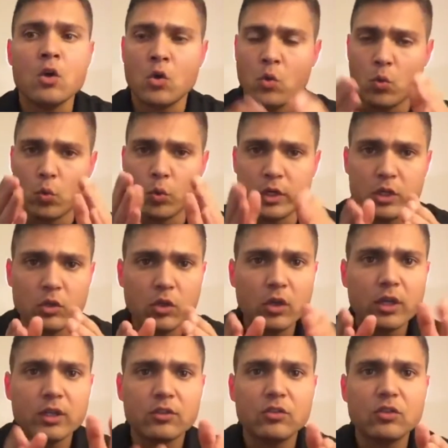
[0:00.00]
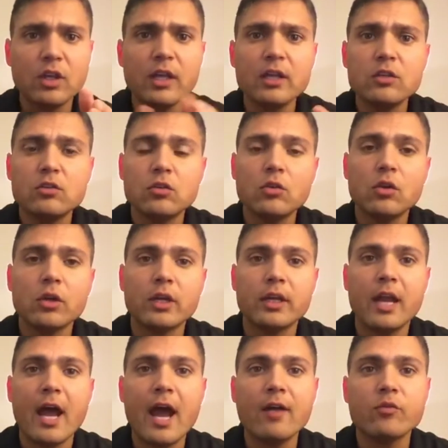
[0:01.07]
When you look at studies, you look at
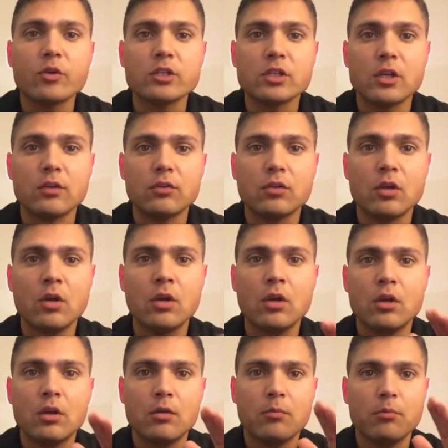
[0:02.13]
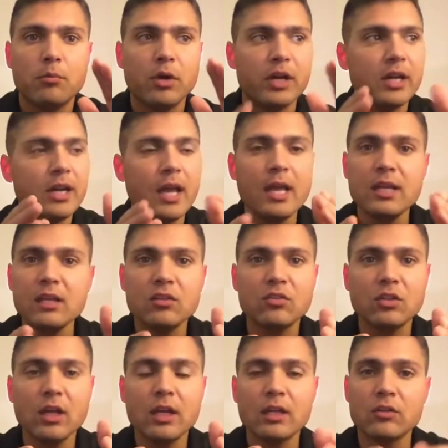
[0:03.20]
averages. But in any
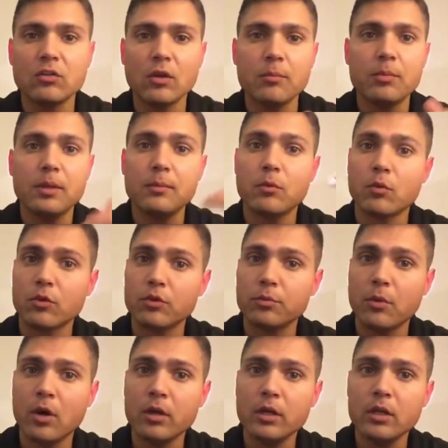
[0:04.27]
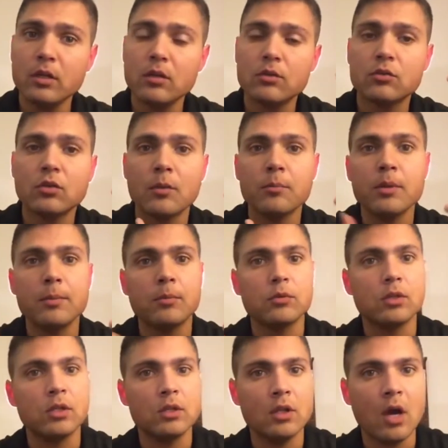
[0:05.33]
study, some people responded, some people
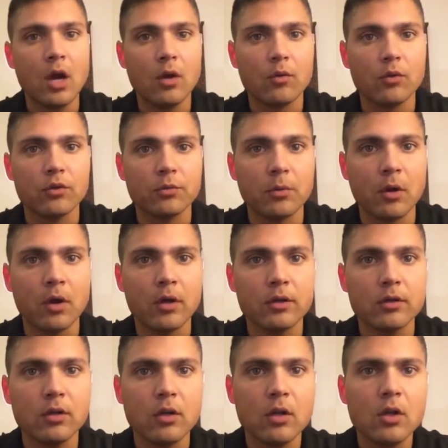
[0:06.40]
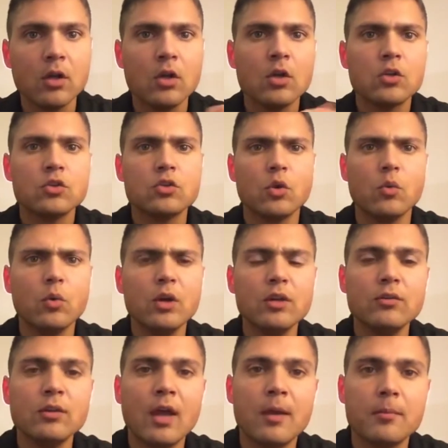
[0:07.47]
did not respond. So what does
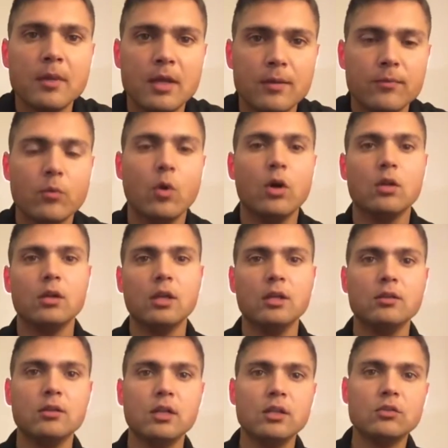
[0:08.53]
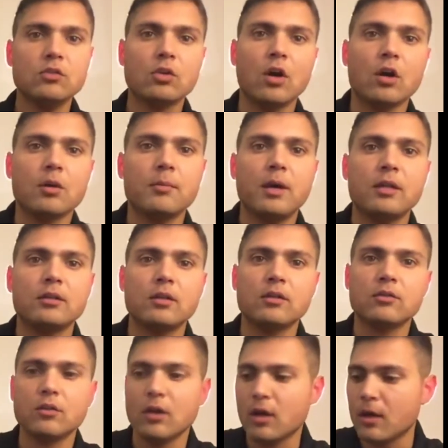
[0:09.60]
that mean? Well, let, let's talk about
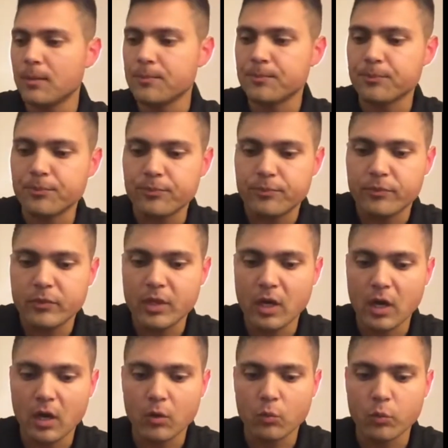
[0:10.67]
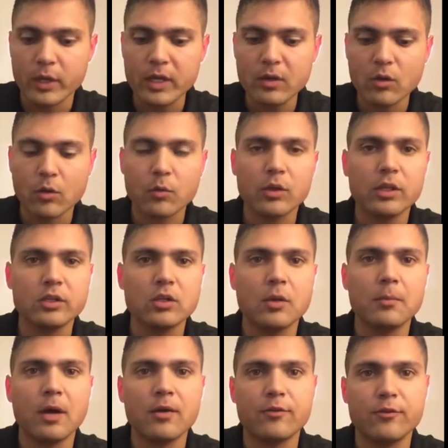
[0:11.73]
this. Um, uh, we are really talking
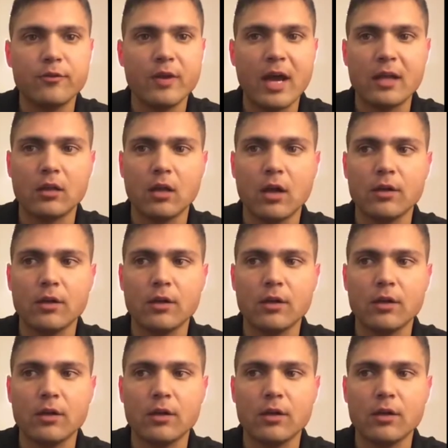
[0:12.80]
about fat loss.